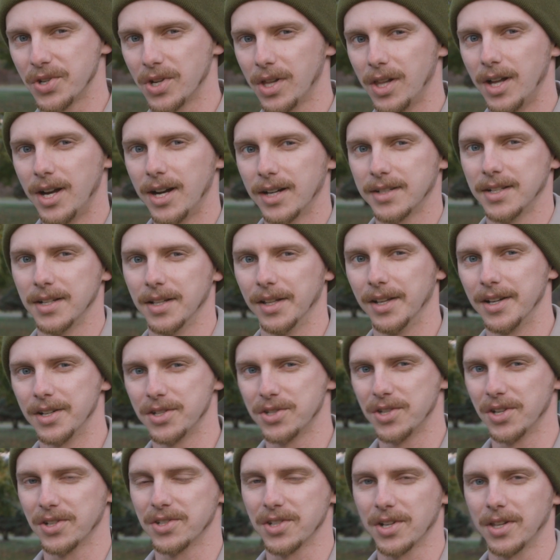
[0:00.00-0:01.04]
clocked at
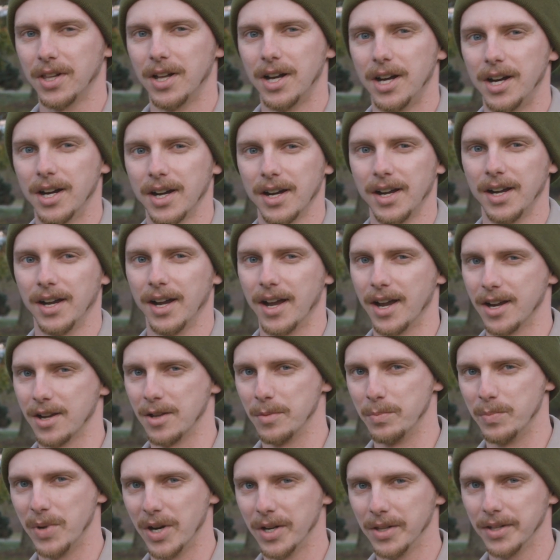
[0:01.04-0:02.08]
6 o'clock. I
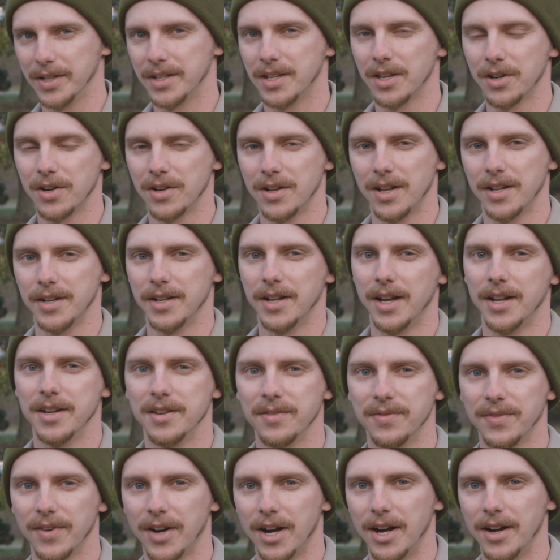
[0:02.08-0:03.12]
could barely get it on
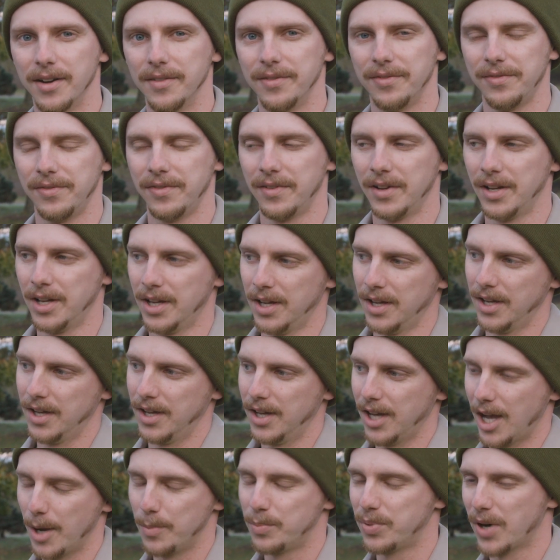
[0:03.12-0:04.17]
95.
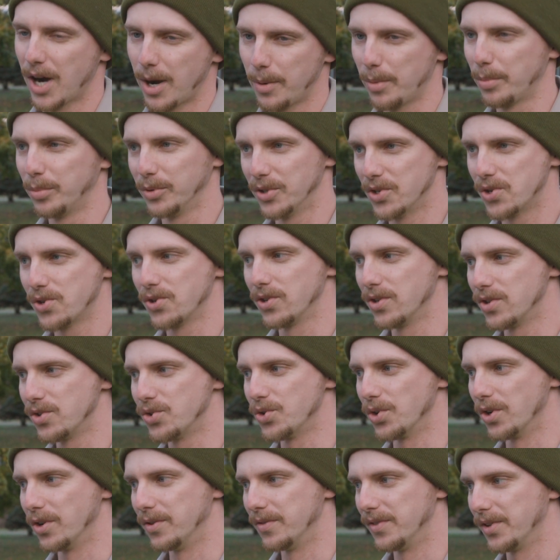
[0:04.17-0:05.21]
I probably shouldn't have
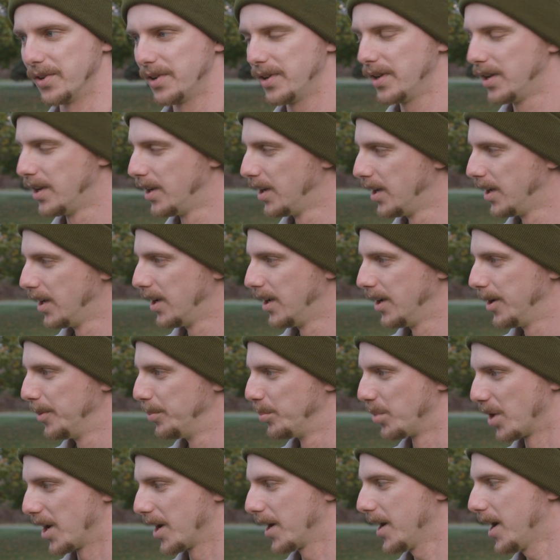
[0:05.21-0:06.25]
drove it,
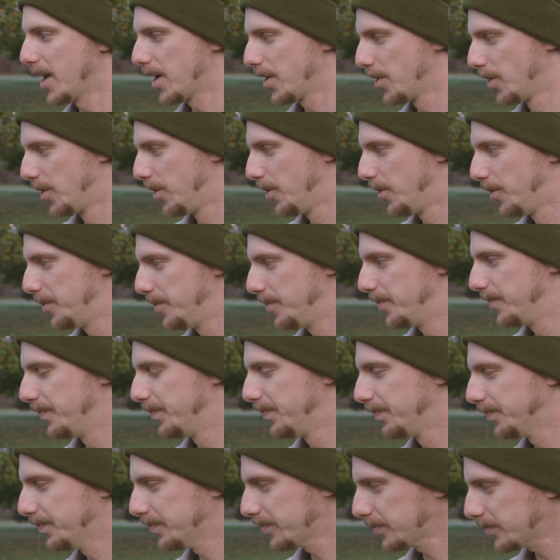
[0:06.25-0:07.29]
but I got it home.
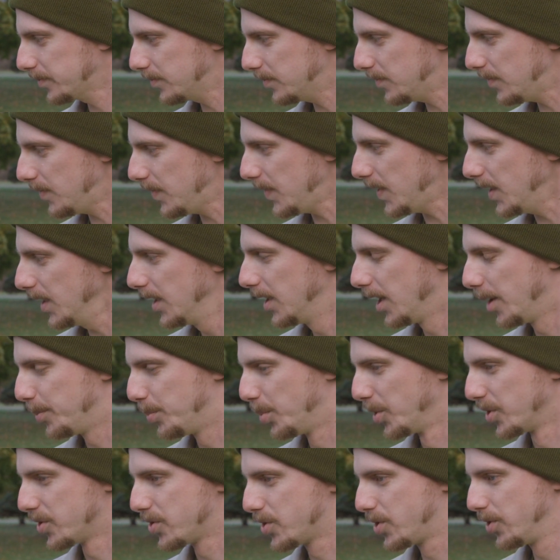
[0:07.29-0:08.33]
I
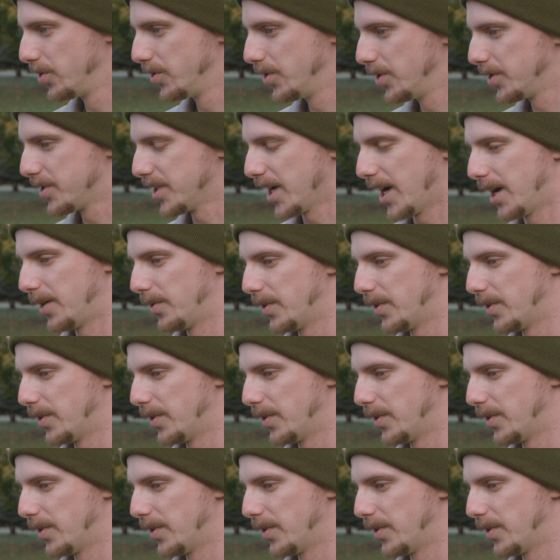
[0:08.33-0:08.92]
put 2 new tie